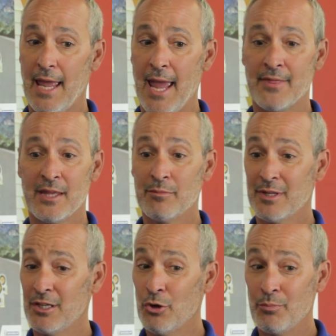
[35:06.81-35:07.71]
And then
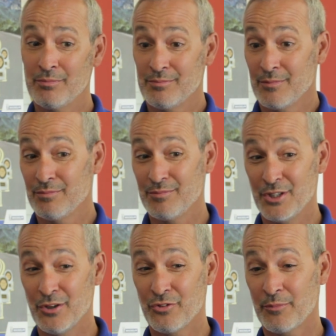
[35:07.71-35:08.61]

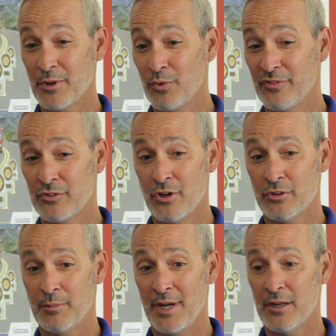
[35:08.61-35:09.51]
something we've
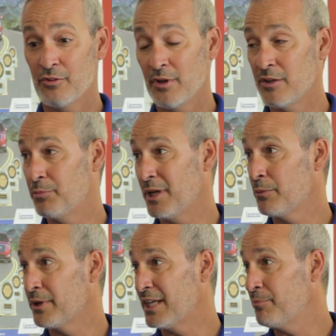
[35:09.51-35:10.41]
talked about is being
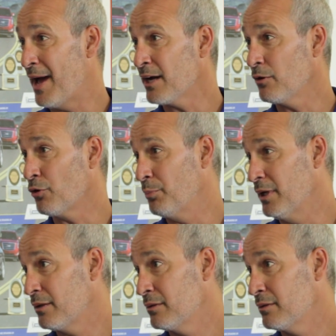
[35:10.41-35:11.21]
able to give back a little bit.